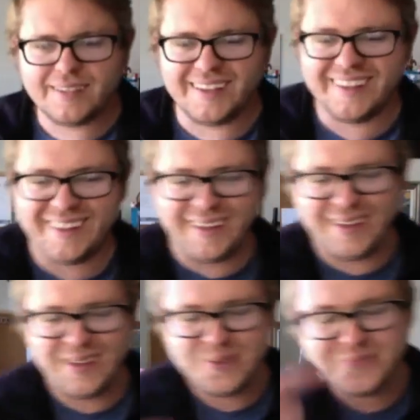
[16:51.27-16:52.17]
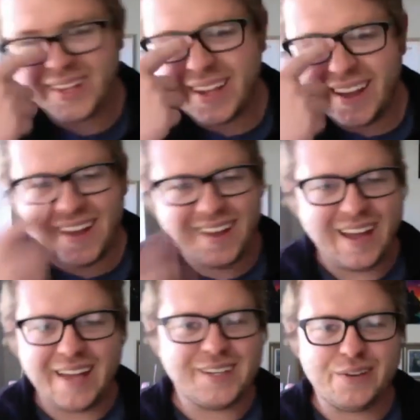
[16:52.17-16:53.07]
I
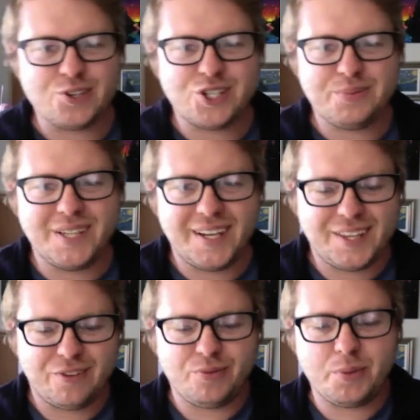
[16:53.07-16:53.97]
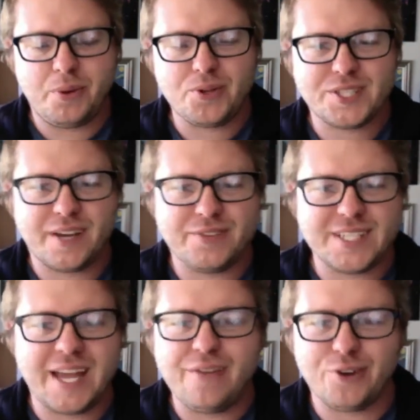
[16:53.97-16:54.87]
had never shipped anything from the post
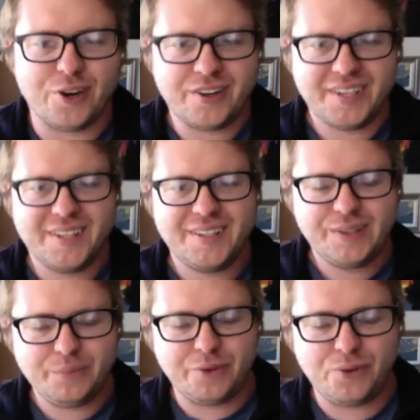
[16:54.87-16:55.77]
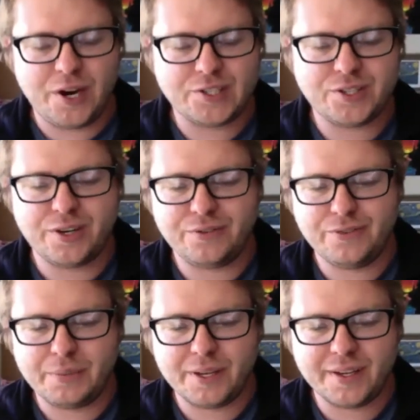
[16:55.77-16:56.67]
office ever before I started
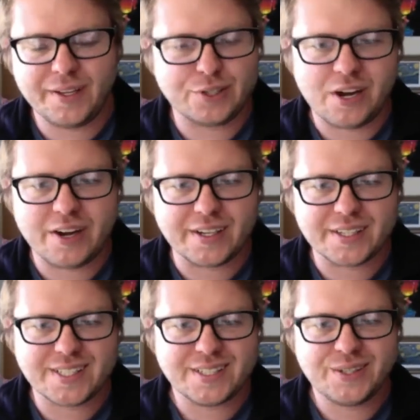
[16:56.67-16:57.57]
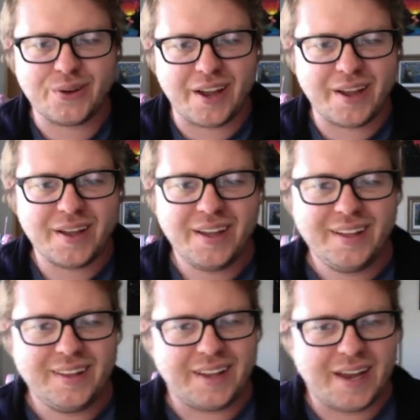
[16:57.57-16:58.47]
flipping electronics, okay?
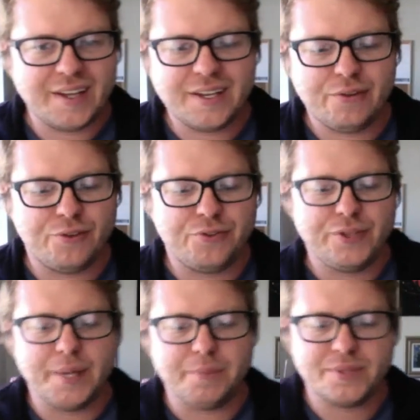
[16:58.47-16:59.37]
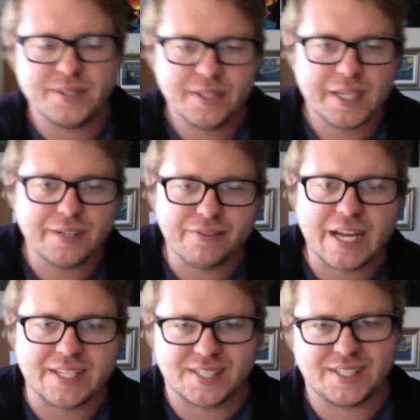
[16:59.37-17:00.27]
Like I had never flipped a
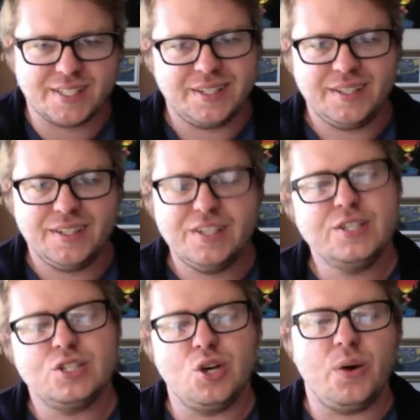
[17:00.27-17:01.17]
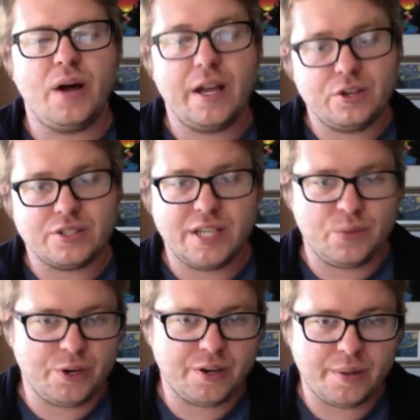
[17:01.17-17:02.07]
device. So I understand
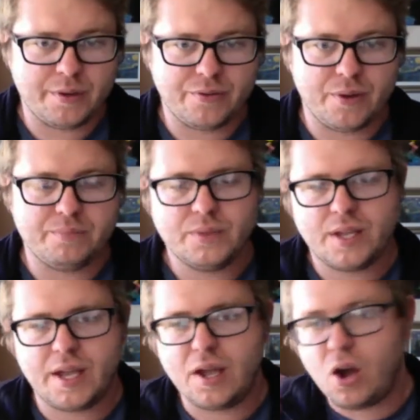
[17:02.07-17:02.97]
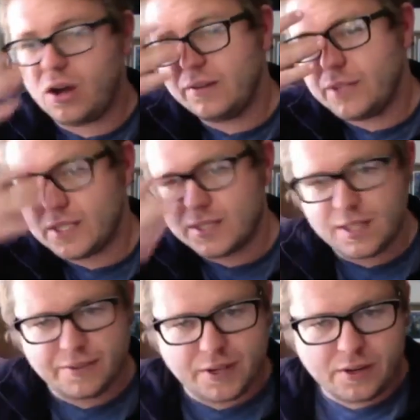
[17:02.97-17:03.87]
where you're coming from, okay? All of this
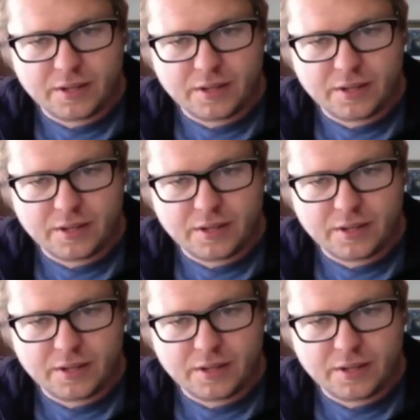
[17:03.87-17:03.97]
stuff here